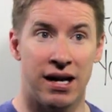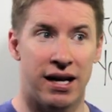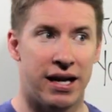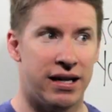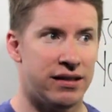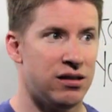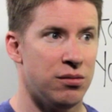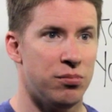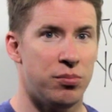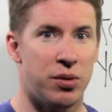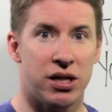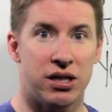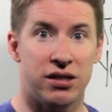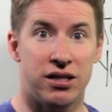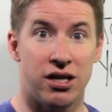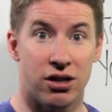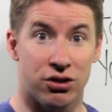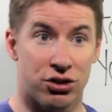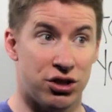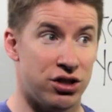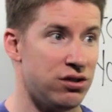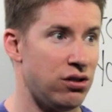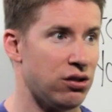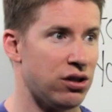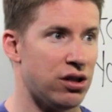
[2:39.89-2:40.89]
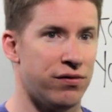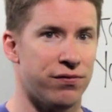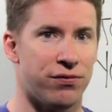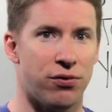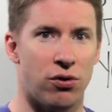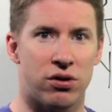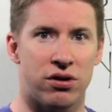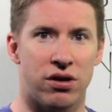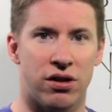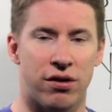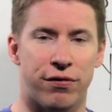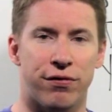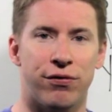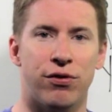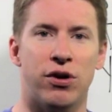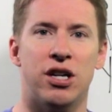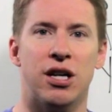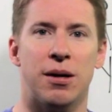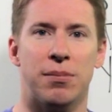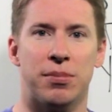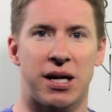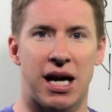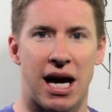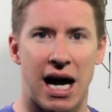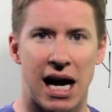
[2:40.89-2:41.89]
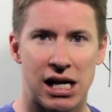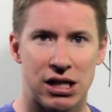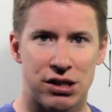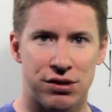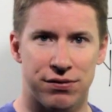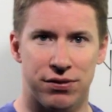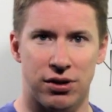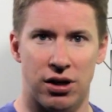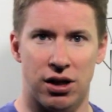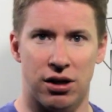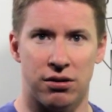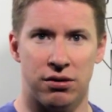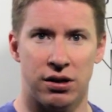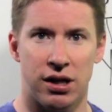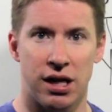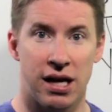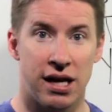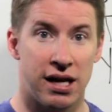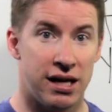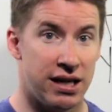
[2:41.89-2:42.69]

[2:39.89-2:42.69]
It's a big deal. She's looking forward to the freed up cash flow.